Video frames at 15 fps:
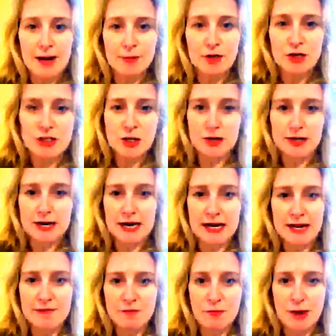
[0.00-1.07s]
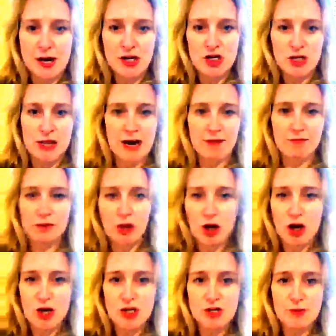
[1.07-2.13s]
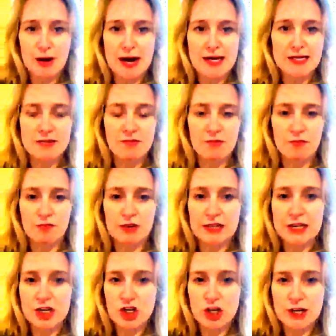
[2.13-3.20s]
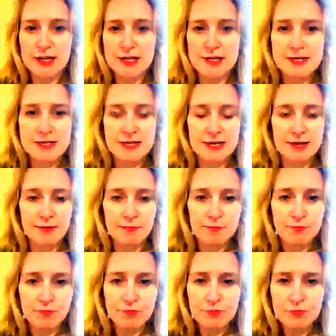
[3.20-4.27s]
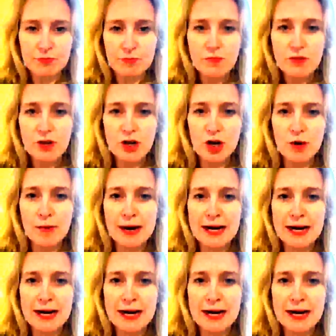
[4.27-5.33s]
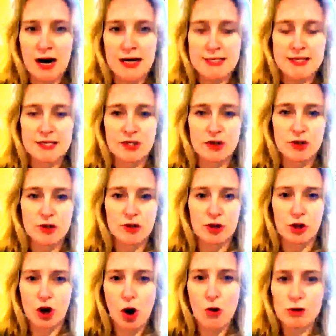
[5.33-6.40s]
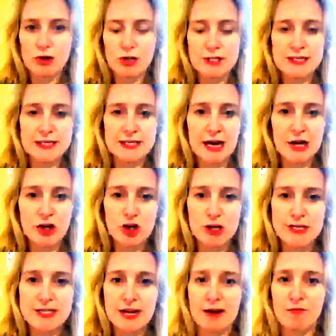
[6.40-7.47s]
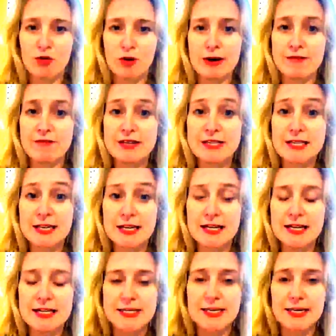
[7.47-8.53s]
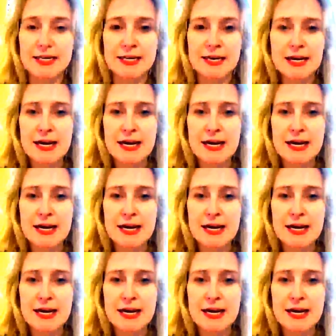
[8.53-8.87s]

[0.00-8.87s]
consolidating information that I've learnt about different religions, and my insights into the cultures and countries that I've already visited. And